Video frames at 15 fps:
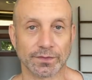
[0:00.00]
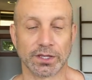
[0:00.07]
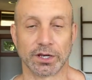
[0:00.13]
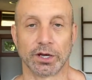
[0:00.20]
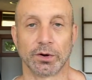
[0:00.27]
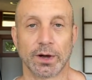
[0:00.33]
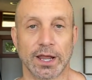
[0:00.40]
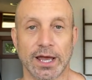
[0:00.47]

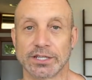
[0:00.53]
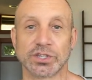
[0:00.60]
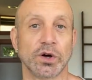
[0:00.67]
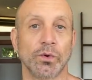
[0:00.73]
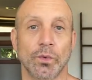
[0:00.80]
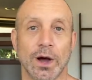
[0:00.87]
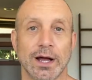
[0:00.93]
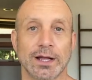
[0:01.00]
and I
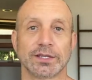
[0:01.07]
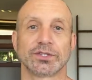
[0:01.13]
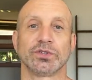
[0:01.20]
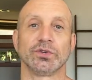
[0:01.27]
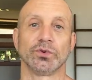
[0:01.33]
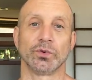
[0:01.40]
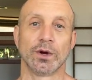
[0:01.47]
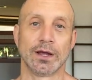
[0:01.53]
don't want
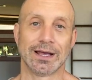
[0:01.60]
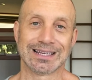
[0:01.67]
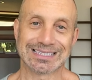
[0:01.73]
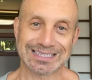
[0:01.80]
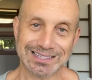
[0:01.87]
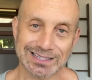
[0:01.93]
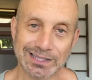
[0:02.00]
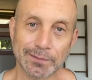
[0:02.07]
to
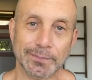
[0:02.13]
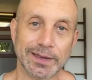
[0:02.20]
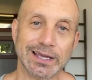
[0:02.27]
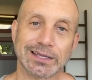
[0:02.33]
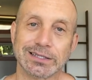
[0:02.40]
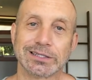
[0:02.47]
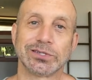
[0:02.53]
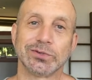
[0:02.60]
slip
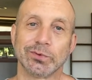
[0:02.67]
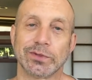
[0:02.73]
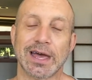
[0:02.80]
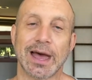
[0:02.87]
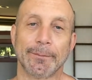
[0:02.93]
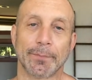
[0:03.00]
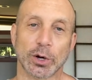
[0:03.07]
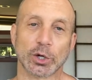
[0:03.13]
into
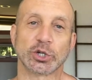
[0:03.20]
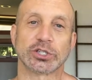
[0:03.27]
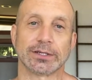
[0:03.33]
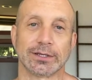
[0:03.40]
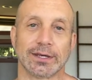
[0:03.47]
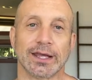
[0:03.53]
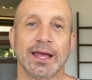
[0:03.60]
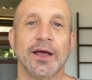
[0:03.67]
that
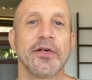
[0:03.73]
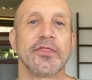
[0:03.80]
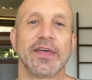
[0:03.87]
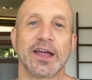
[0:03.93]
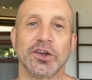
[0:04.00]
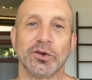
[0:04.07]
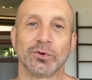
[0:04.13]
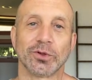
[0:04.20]
person
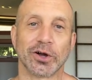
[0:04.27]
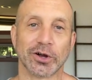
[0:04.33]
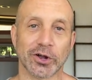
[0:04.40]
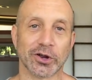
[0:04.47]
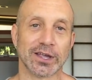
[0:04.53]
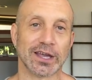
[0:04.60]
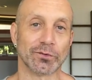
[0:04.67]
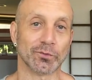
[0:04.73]
that no
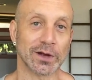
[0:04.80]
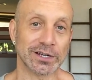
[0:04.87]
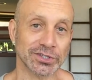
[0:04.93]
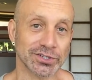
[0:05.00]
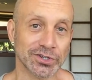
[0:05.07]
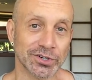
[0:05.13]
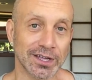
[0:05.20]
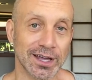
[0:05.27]
longer can
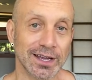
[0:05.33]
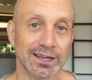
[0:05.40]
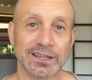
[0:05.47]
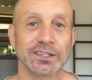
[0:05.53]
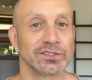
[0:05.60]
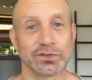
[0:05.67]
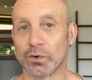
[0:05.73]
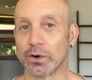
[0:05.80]
register
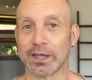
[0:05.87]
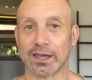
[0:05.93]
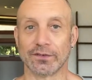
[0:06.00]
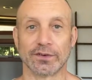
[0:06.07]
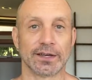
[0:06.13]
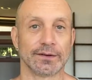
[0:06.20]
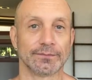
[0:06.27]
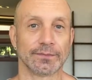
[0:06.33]
kindness nor give
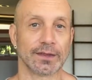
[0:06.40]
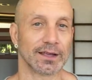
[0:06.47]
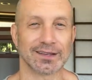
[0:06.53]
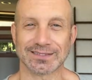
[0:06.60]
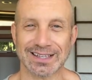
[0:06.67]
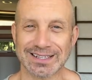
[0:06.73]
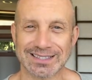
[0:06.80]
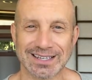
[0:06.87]
it,
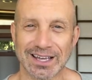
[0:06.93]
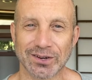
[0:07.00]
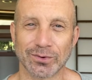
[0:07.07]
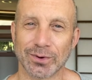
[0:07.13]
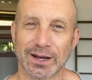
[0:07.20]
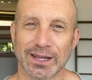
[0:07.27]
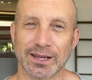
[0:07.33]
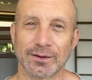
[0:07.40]
because that's not who
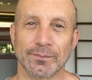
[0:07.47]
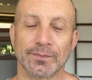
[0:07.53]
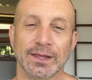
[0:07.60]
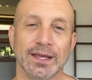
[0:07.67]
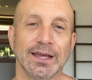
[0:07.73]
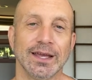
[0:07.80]
I am.